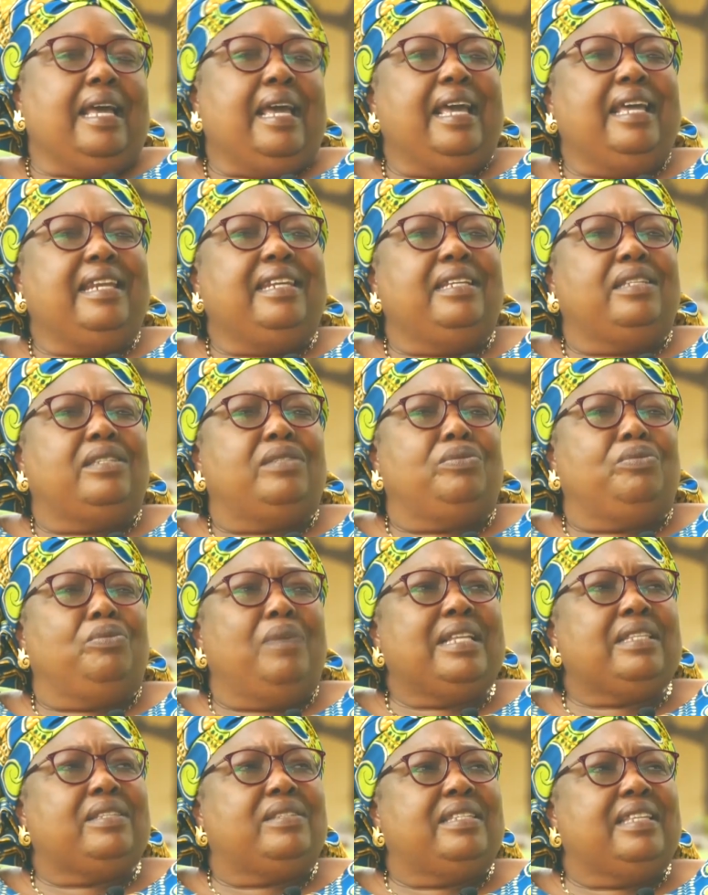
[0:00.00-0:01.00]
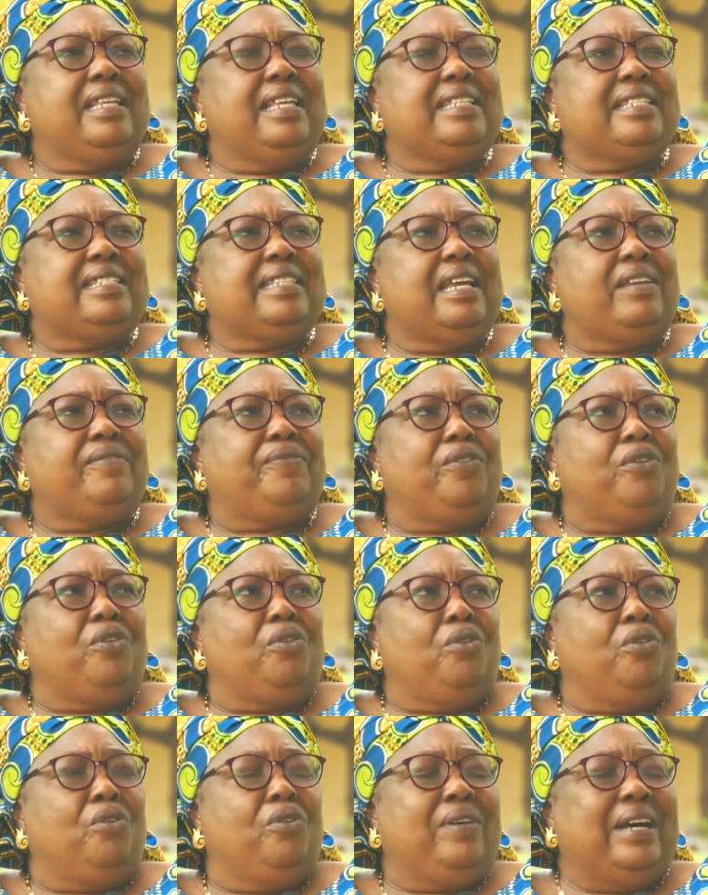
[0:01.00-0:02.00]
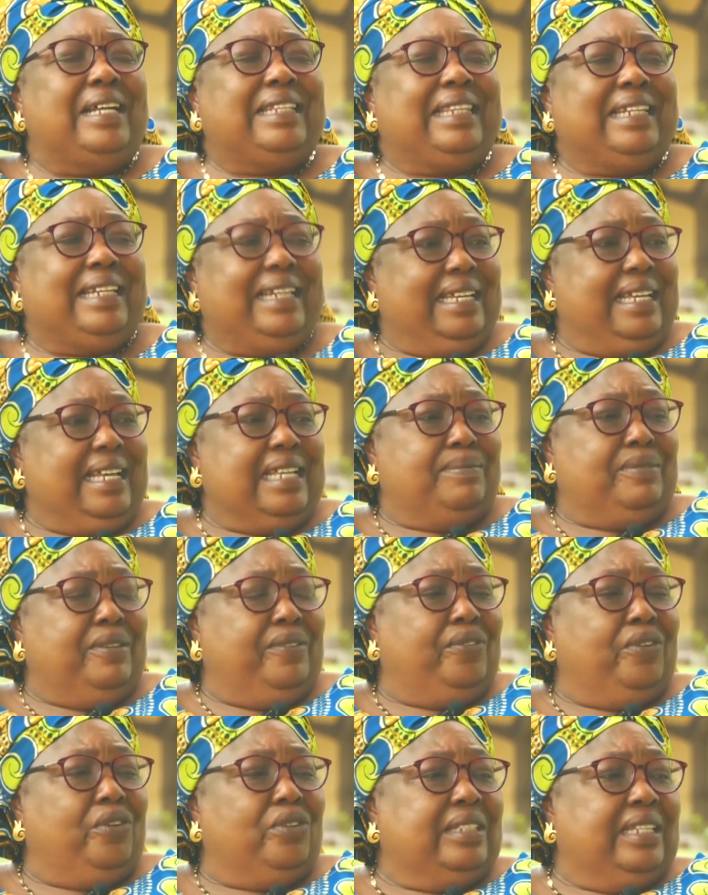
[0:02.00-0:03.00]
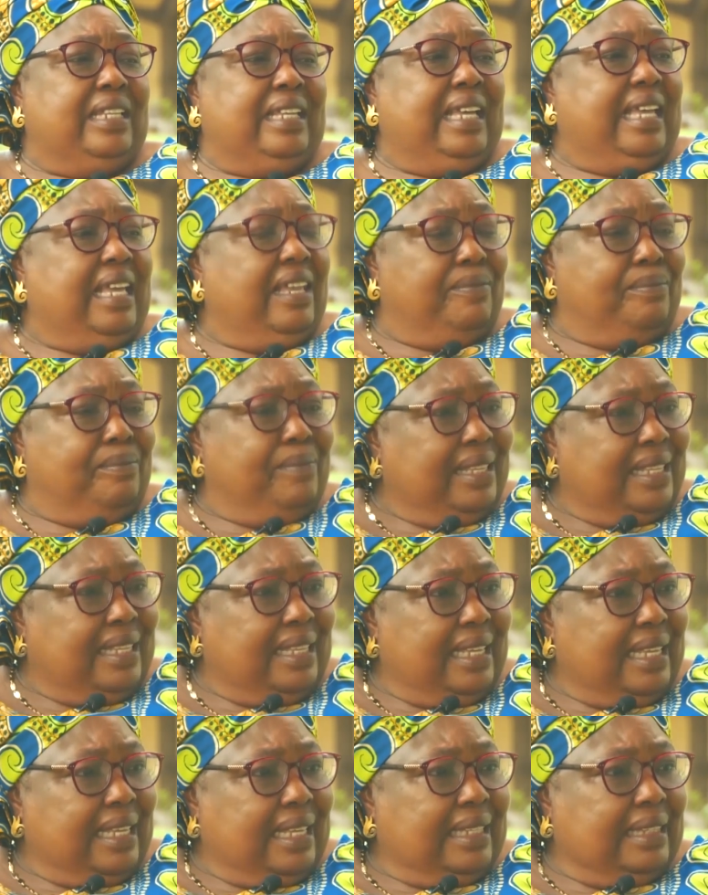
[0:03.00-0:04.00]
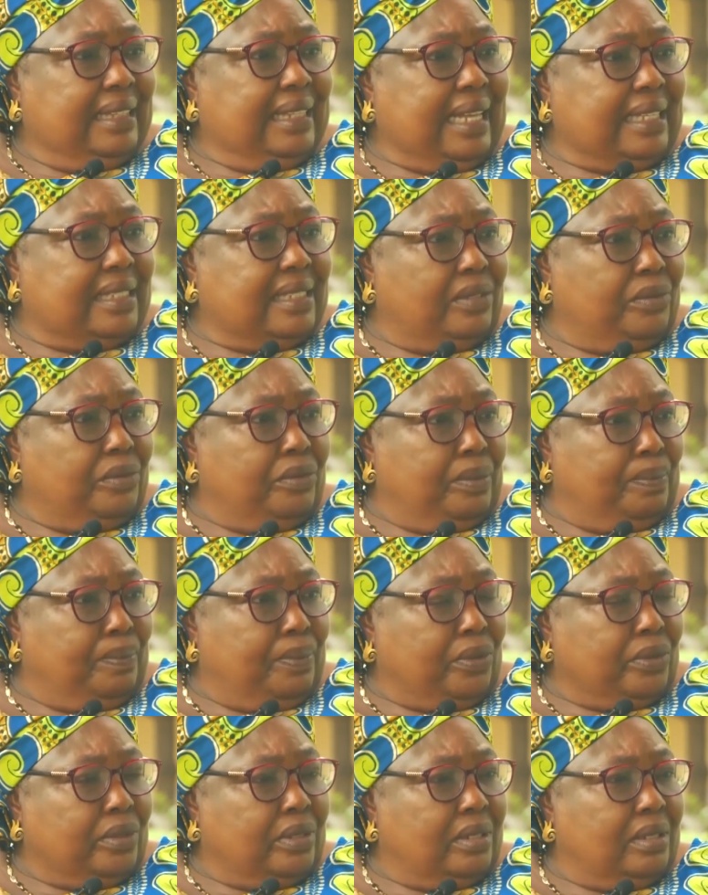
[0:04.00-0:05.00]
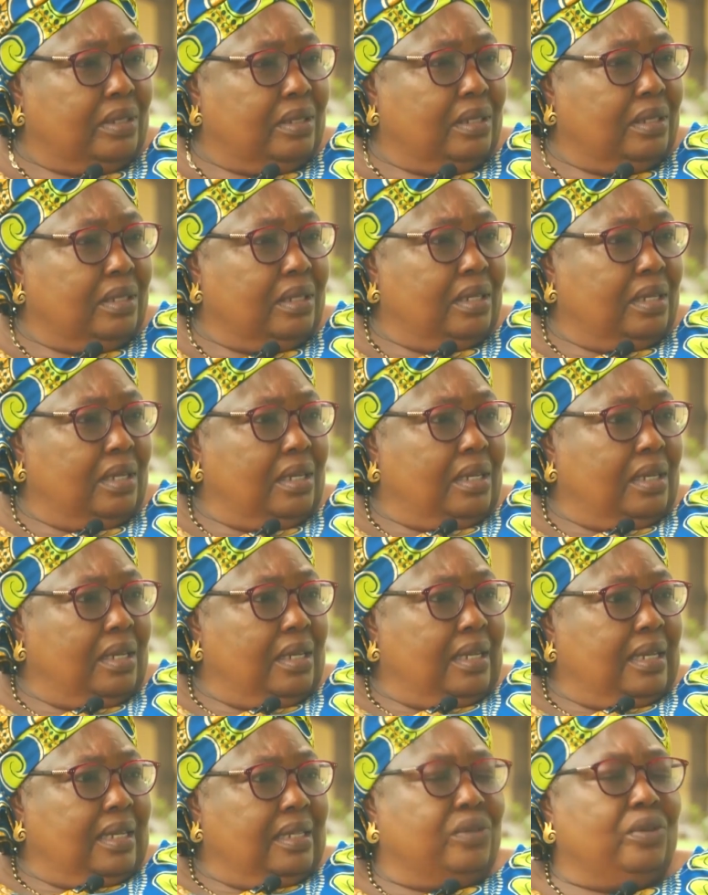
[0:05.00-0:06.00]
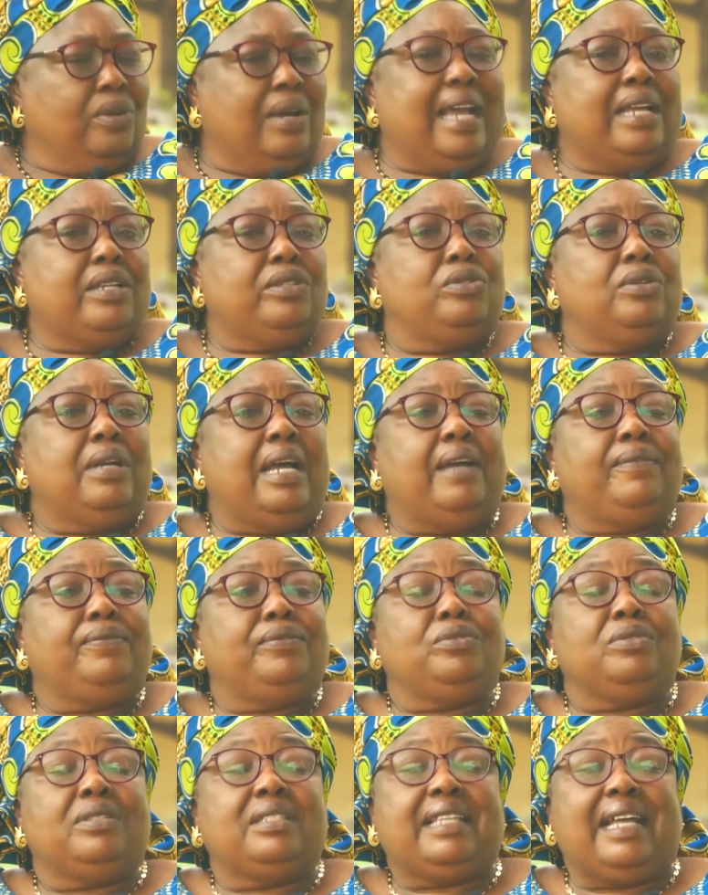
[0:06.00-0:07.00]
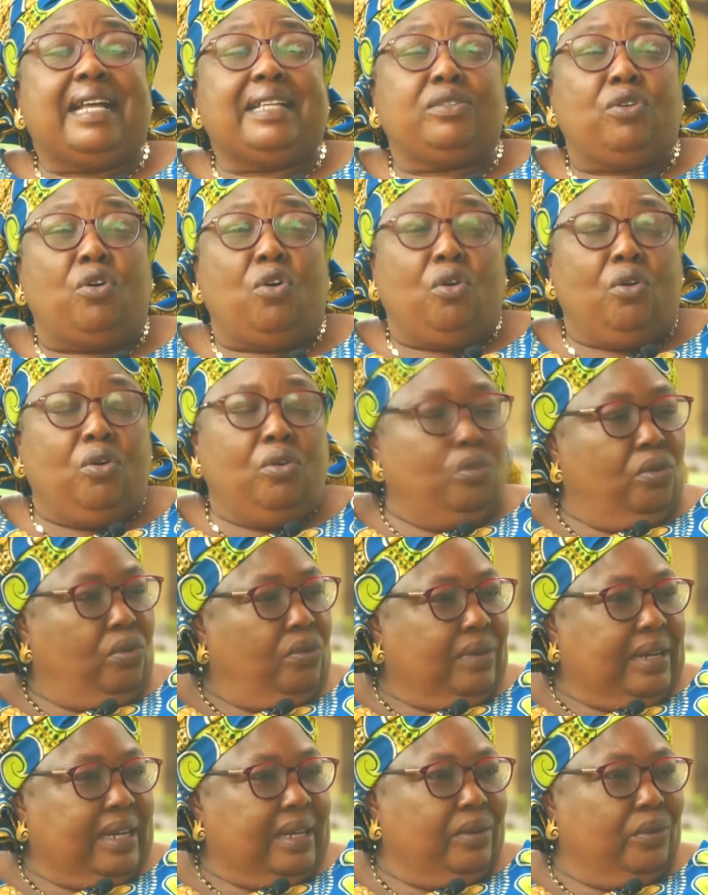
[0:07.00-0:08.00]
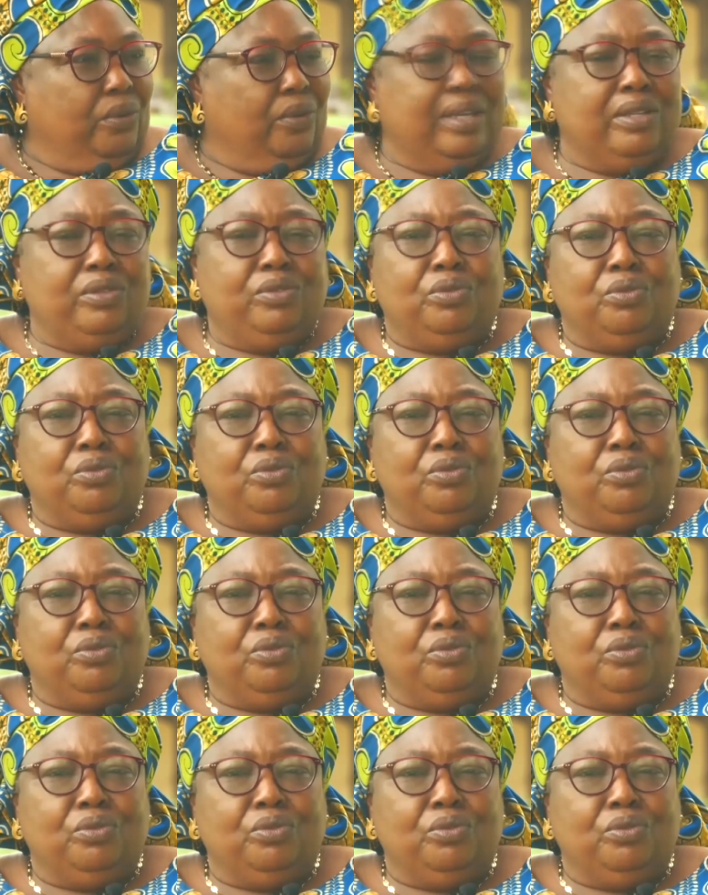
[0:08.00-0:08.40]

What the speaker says: And it stayed for over 3 years before they gave me that report. So I should have to start all over, going